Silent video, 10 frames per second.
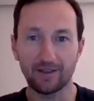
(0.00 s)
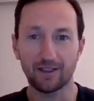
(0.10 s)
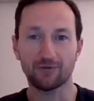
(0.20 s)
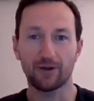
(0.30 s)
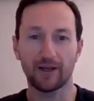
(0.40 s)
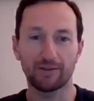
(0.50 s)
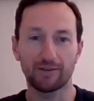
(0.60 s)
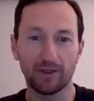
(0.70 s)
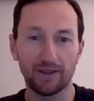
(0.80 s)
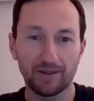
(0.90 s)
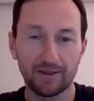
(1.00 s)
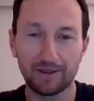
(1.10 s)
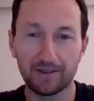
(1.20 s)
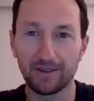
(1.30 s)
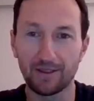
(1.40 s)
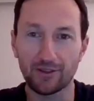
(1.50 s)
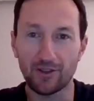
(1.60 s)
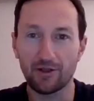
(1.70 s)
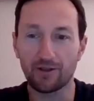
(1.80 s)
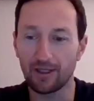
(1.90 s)
Thanks for having me.
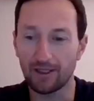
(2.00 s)
Sure.